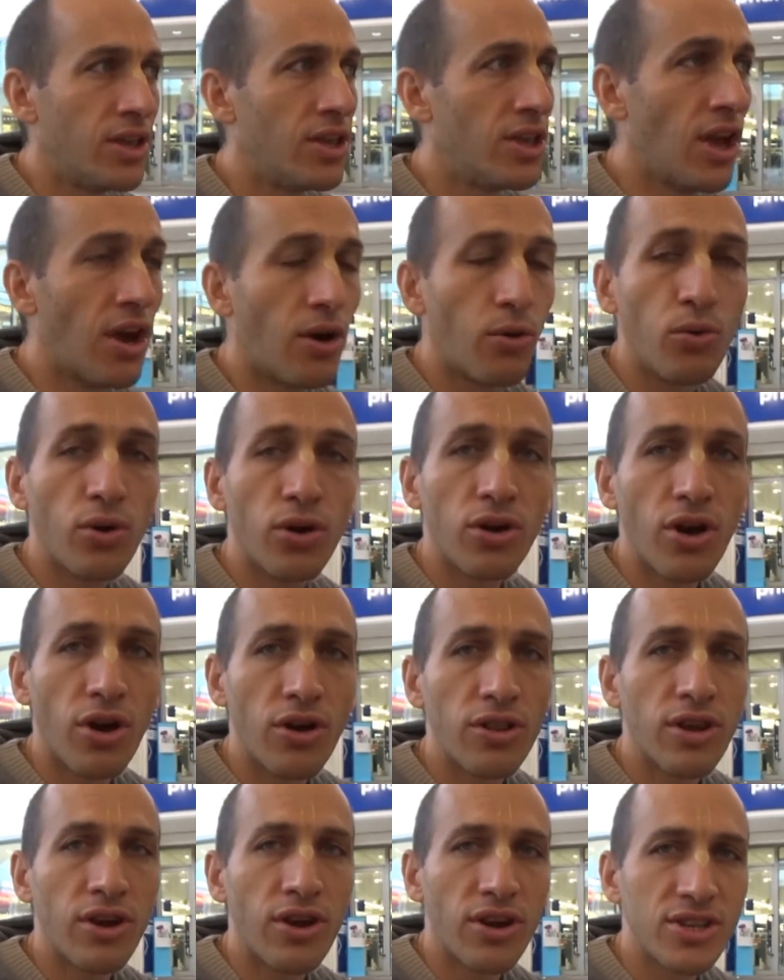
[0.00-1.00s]
Yeah, we'll go
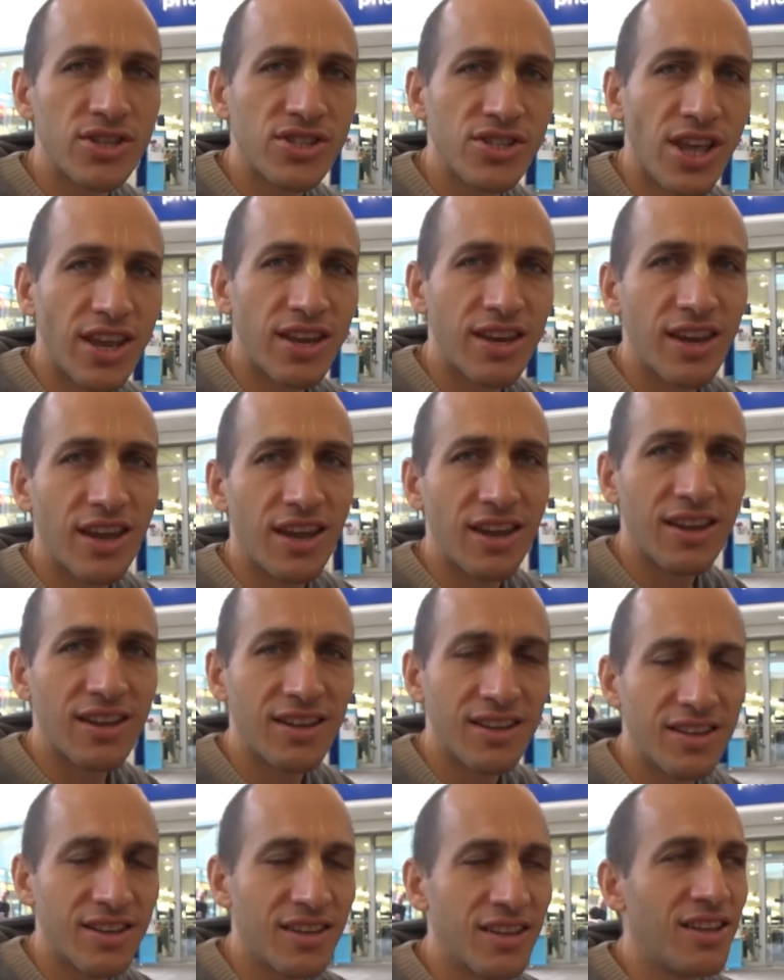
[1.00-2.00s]
there on Sunday.
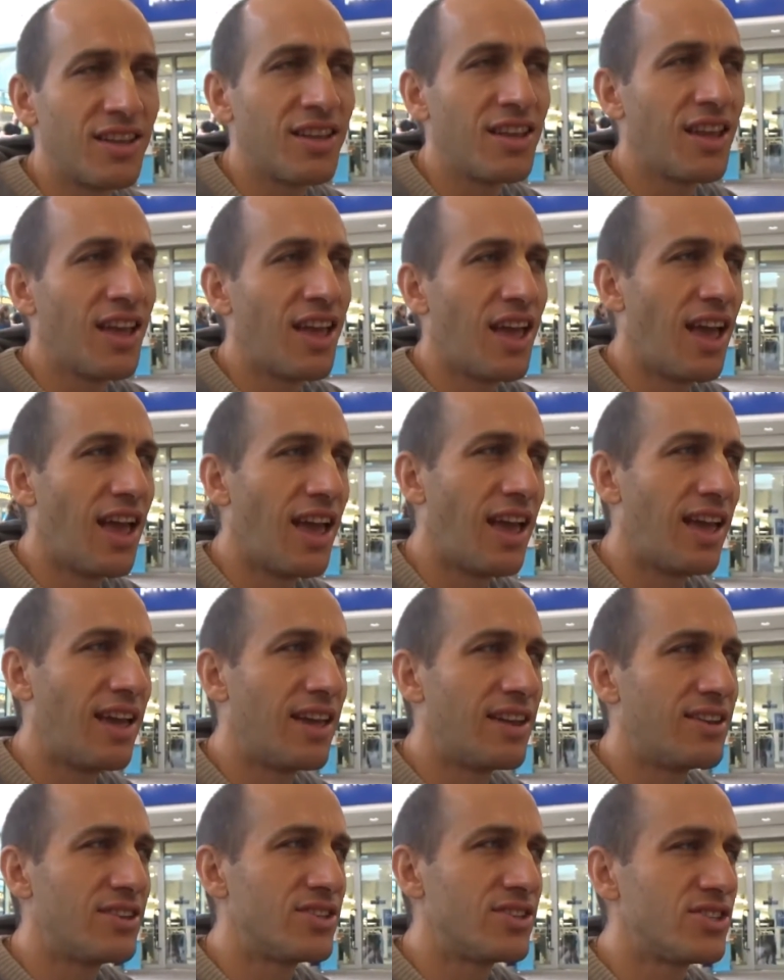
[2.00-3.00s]
Awesome.
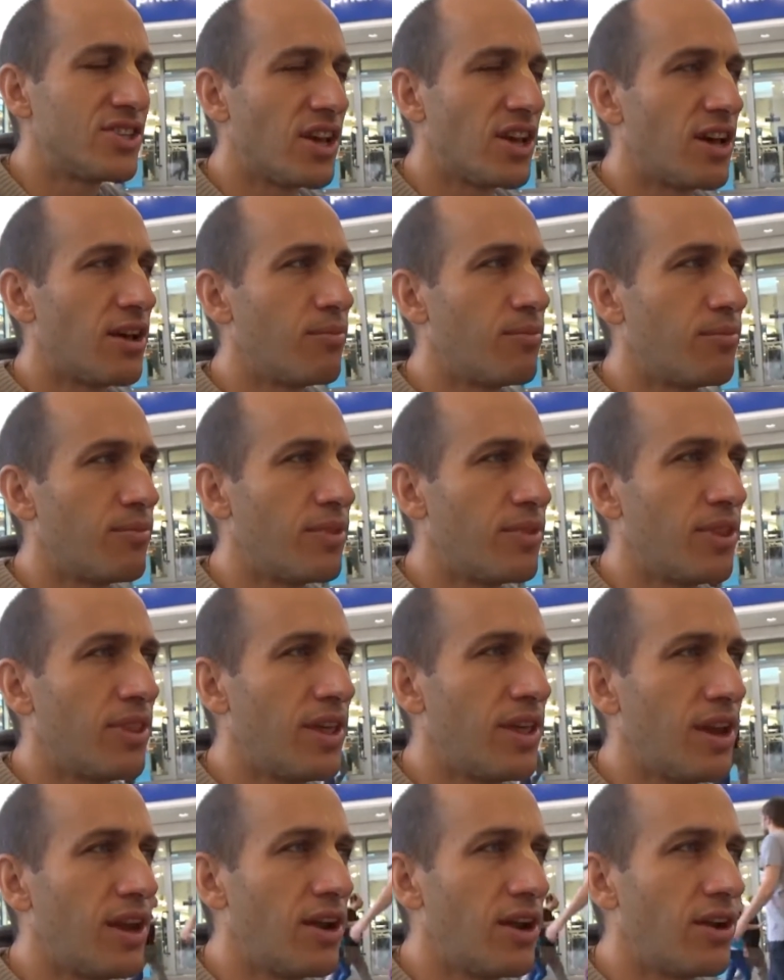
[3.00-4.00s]
And
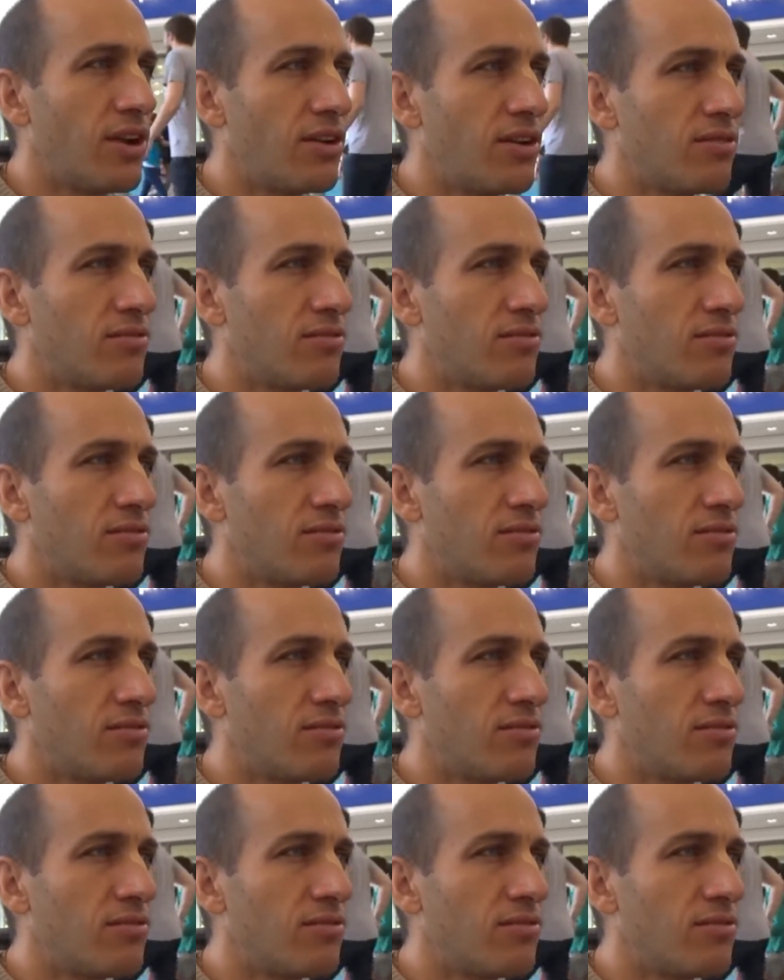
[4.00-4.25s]
there